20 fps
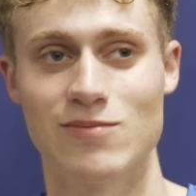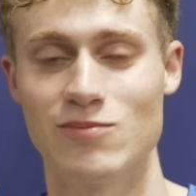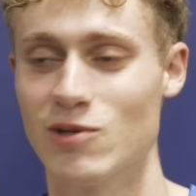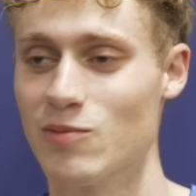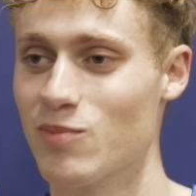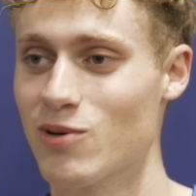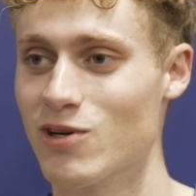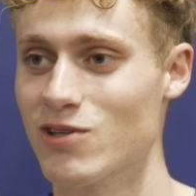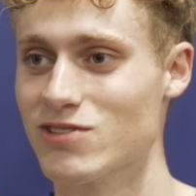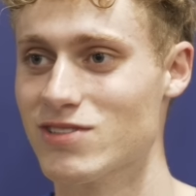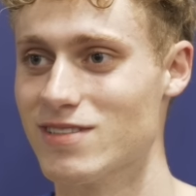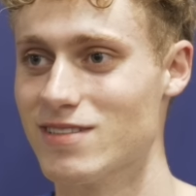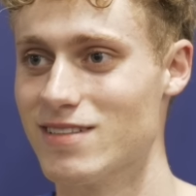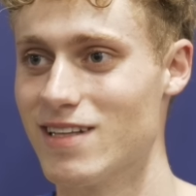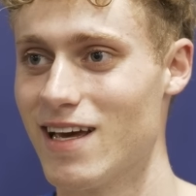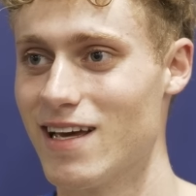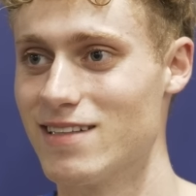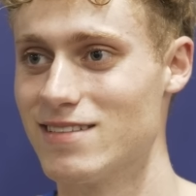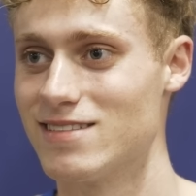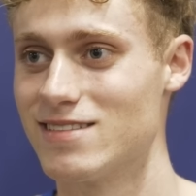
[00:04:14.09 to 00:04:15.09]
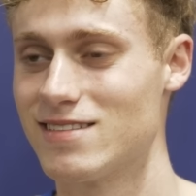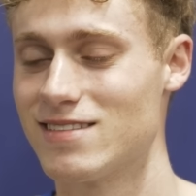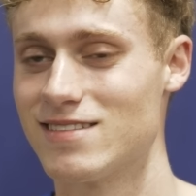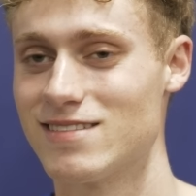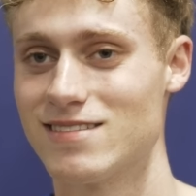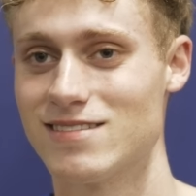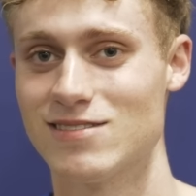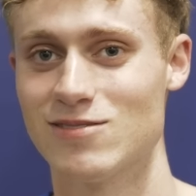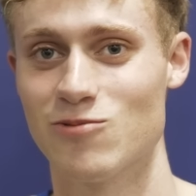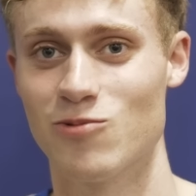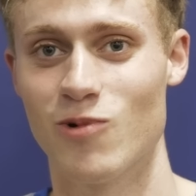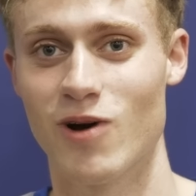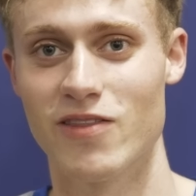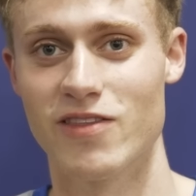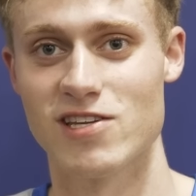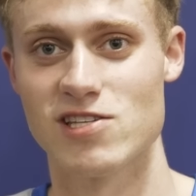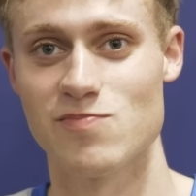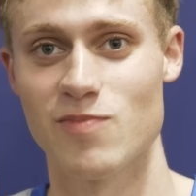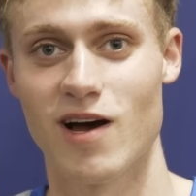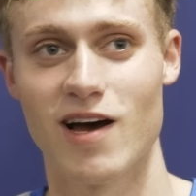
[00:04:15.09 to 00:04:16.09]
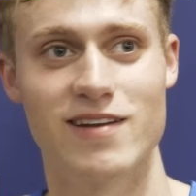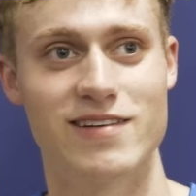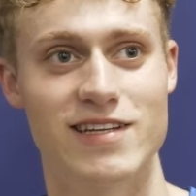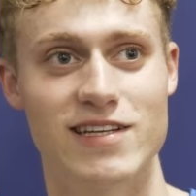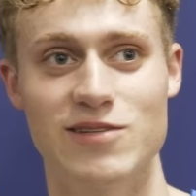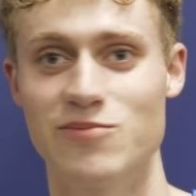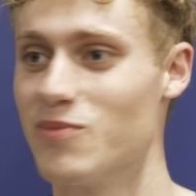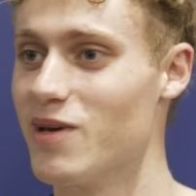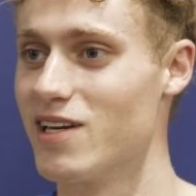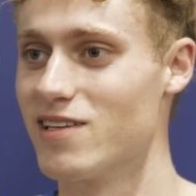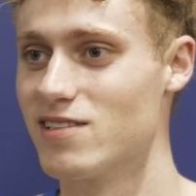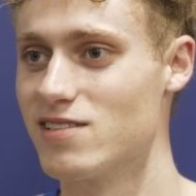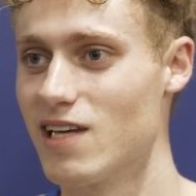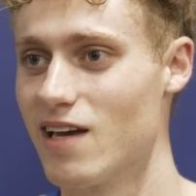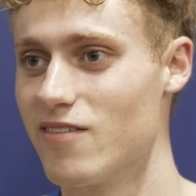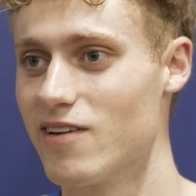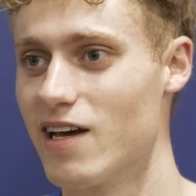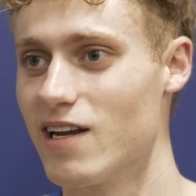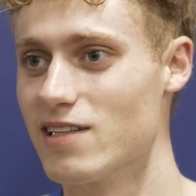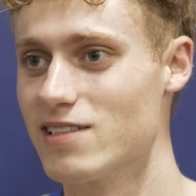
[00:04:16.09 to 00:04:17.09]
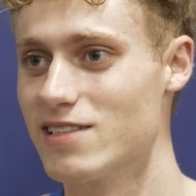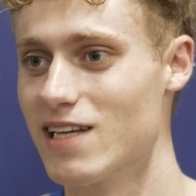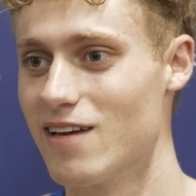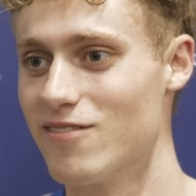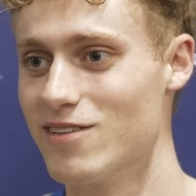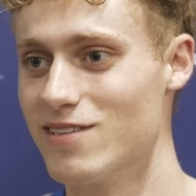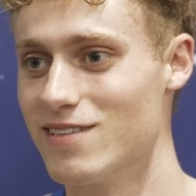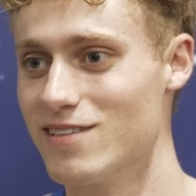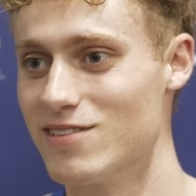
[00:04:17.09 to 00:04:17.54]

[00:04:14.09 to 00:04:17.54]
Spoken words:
the person that won the spot didn't make 7 out of 7.